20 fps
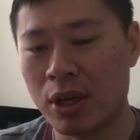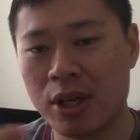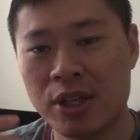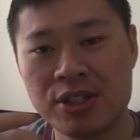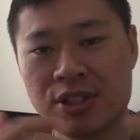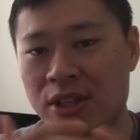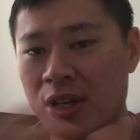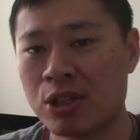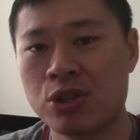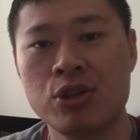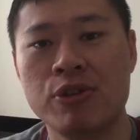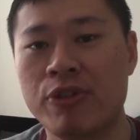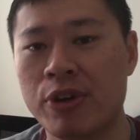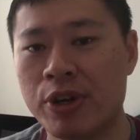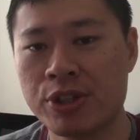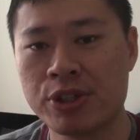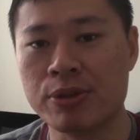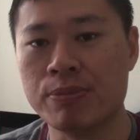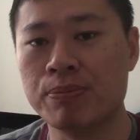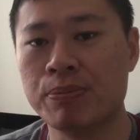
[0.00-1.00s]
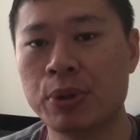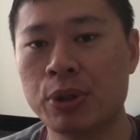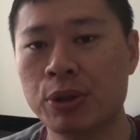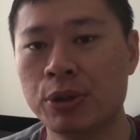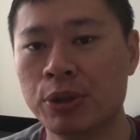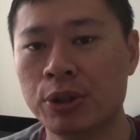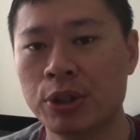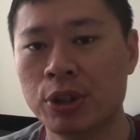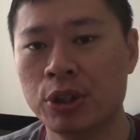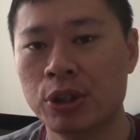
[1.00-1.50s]
it's actually very
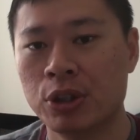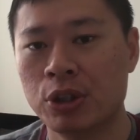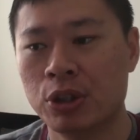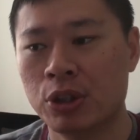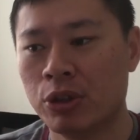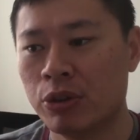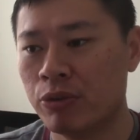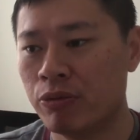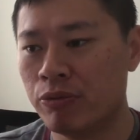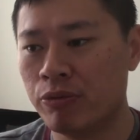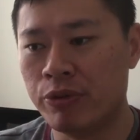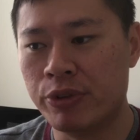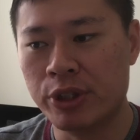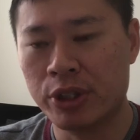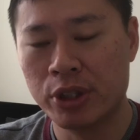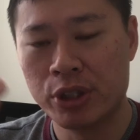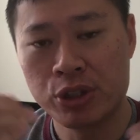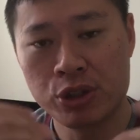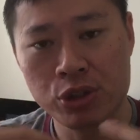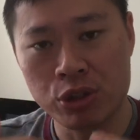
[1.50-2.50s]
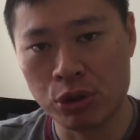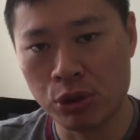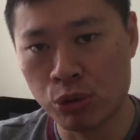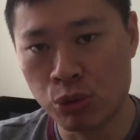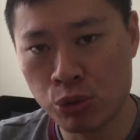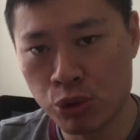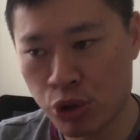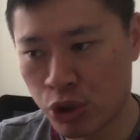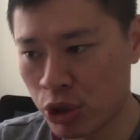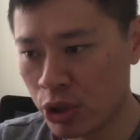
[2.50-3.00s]
simple. The
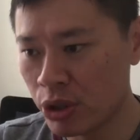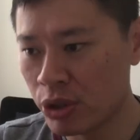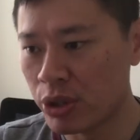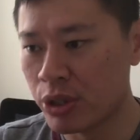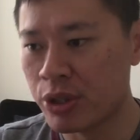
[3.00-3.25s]
solution